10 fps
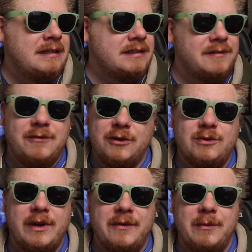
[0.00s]
It's in full
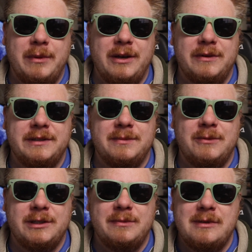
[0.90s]
swing. We've been doing some
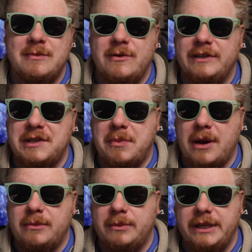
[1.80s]
Christmas movies. I'll
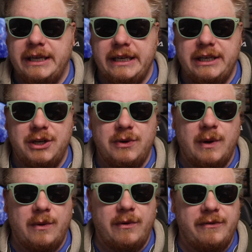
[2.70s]
probably
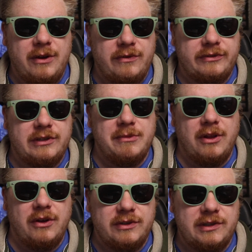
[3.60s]
do a review of some of
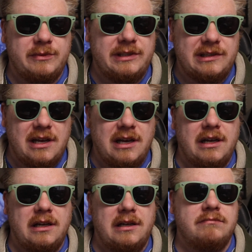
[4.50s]
those that we
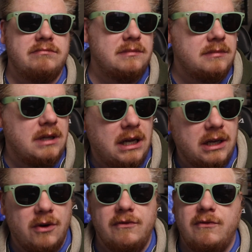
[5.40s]
saw
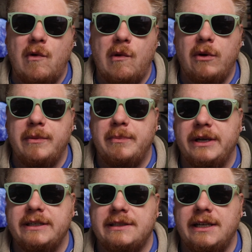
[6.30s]
going forward.
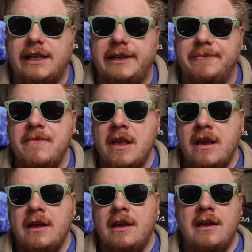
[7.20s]
But, at
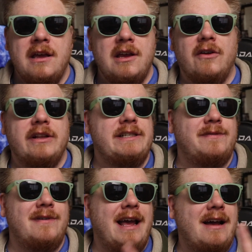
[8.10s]
least
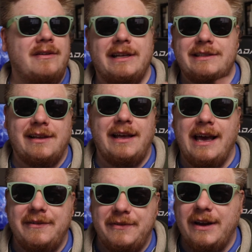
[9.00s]
for now, that's all I
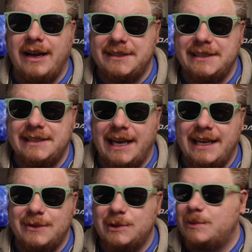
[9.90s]
had for you guys
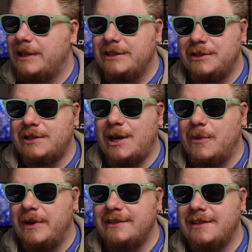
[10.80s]
today. It was a pleasure as
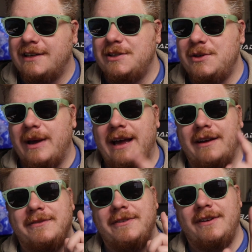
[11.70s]
always. And you
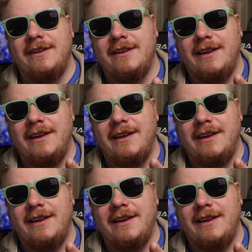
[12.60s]
have